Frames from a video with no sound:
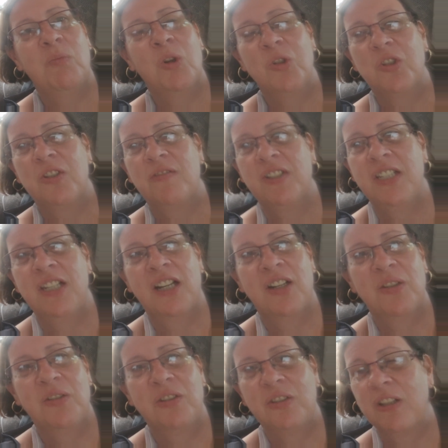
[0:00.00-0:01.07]
watch the
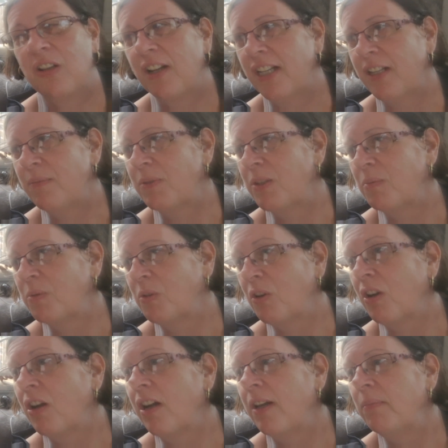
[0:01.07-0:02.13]
videos, like and
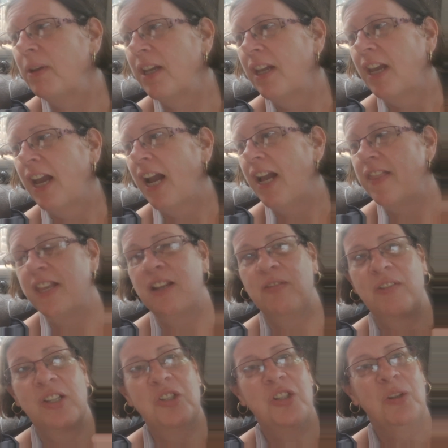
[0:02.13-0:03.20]
subscribe, and then
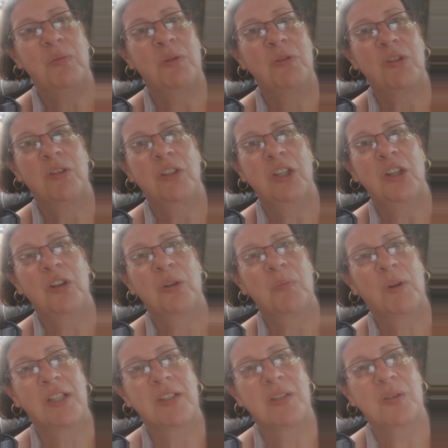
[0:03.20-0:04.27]
eventually we'll do the Europe
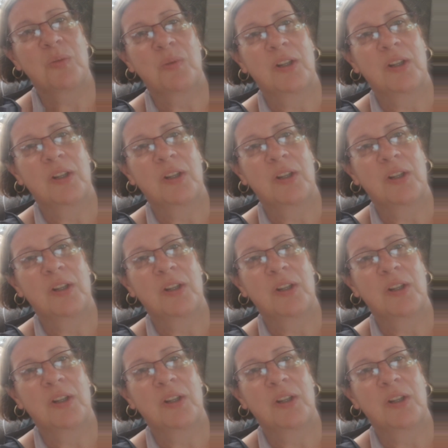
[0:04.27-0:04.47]
ones as